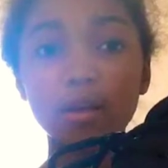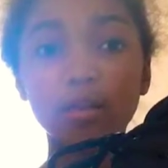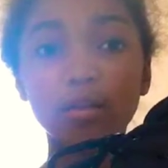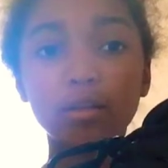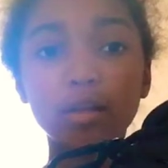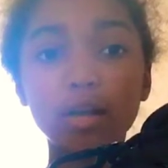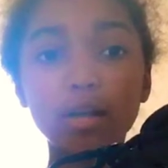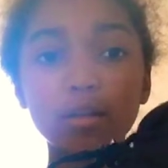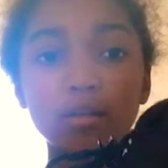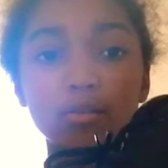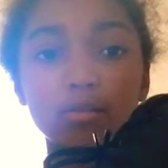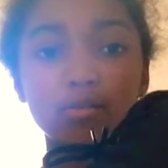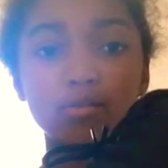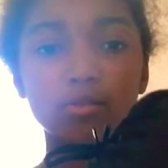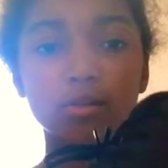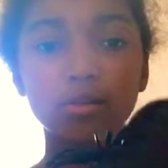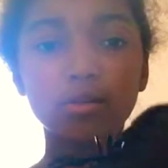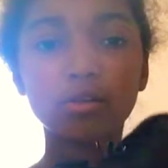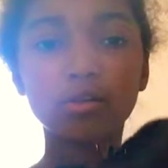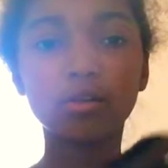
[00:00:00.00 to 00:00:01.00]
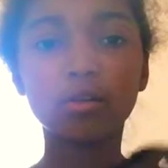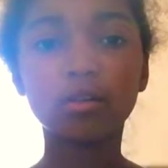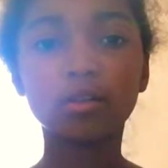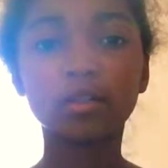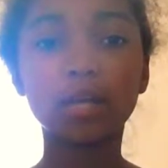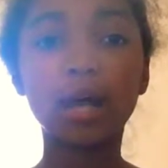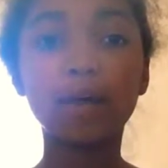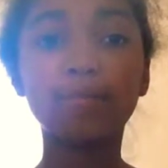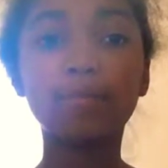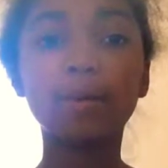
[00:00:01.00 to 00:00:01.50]
They're kind of a little dirty though,
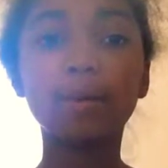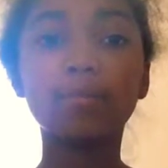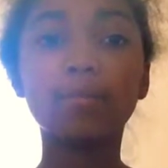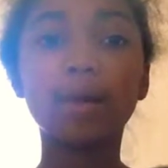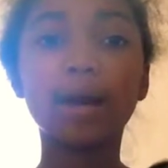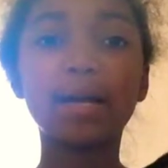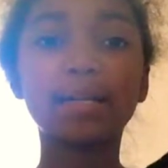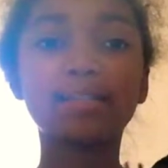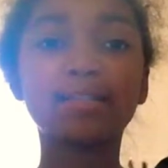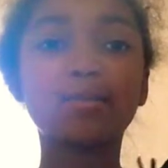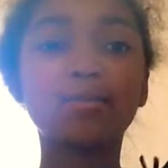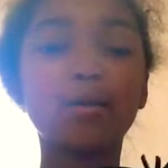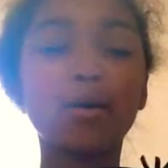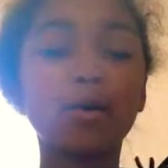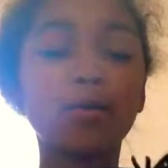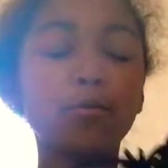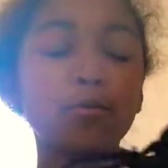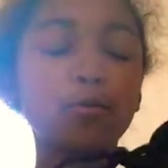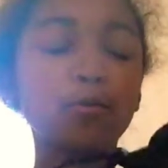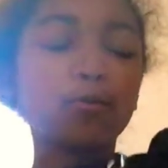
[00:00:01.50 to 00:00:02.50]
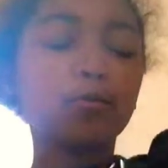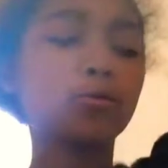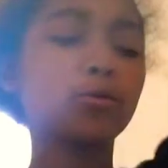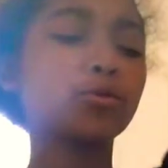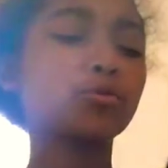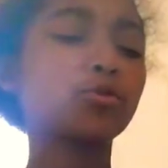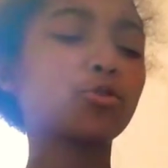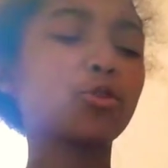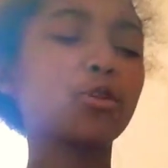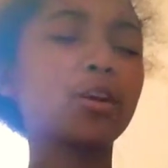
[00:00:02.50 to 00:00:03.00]
cause I played basketball
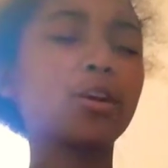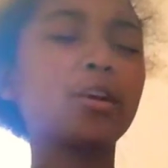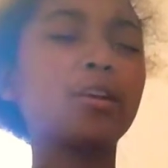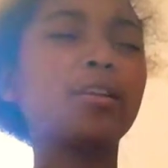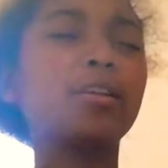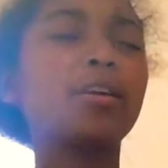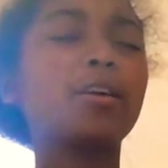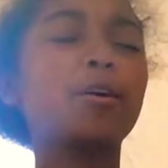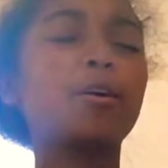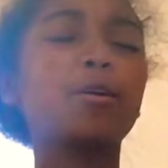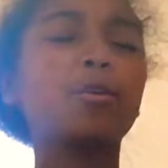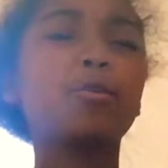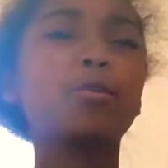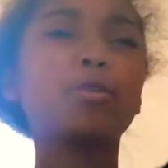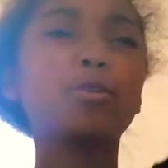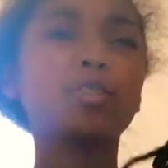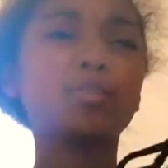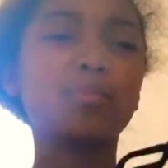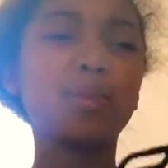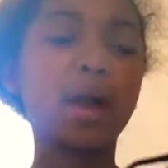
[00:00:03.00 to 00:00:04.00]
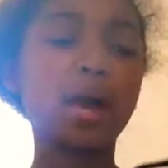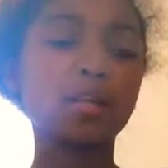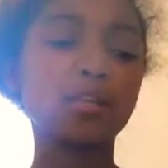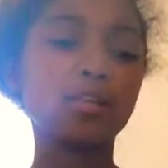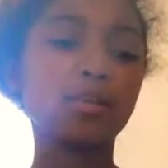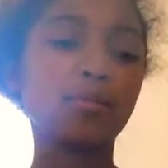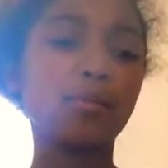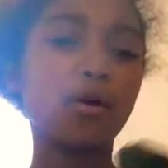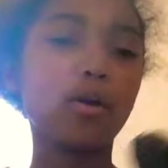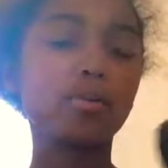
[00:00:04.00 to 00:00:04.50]
fifth grade, girls
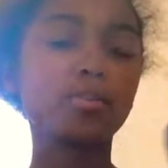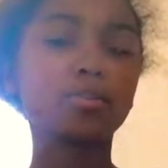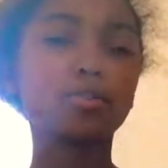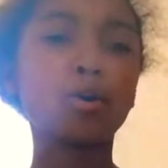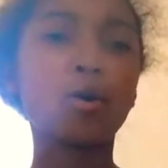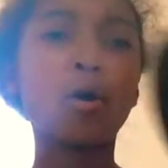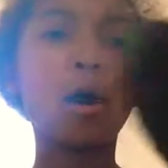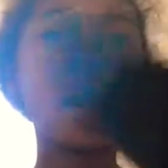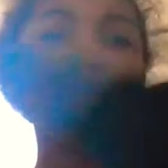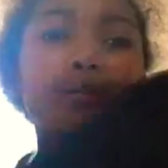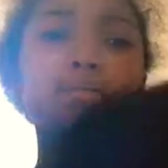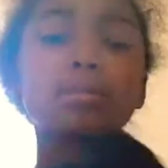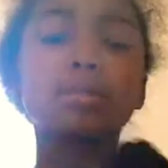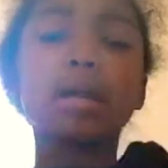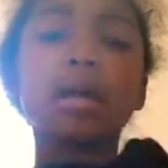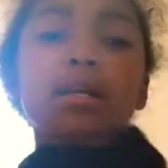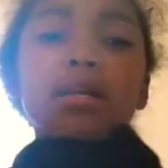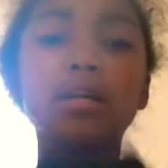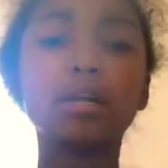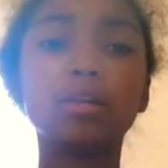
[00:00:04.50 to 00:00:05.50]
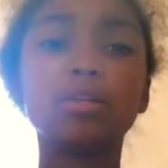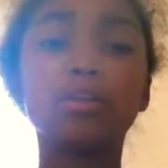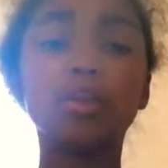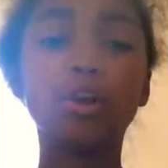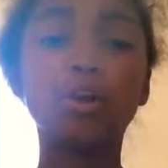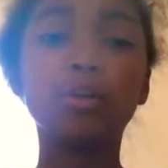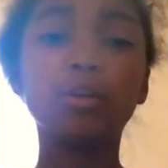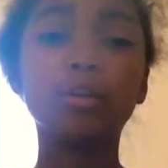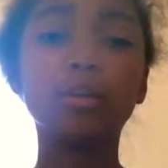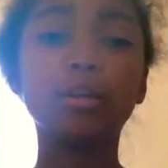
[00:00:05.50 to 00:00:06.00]
basketball, so I was kind of getting
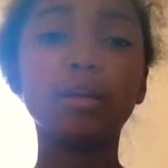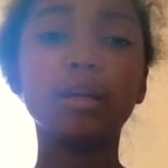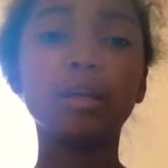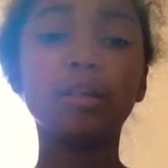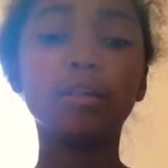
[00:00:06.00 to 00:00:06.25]
dirty.